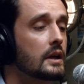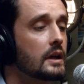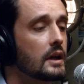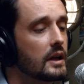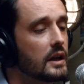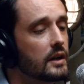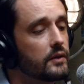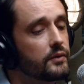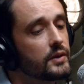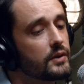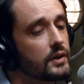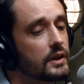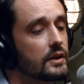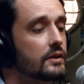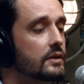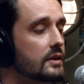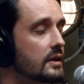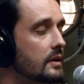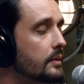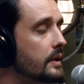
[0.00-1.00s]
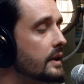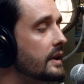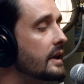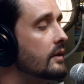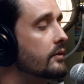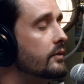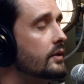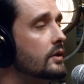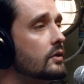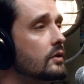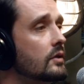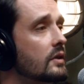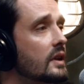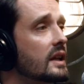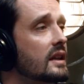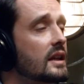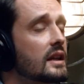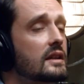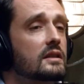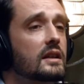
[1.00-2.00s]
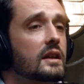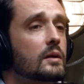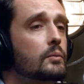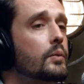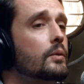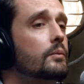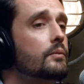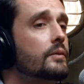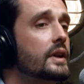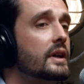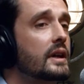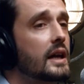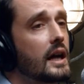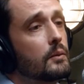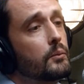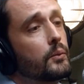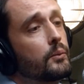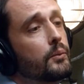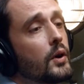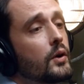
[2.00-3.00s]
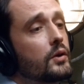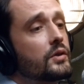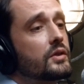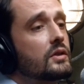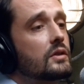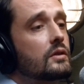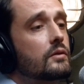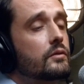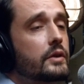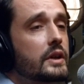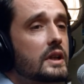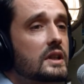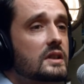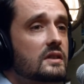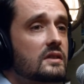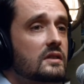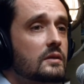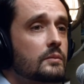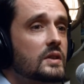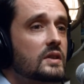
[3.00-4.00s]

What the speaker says: And I feel guilty about that for sure. Like, that's like the kind of positive racism.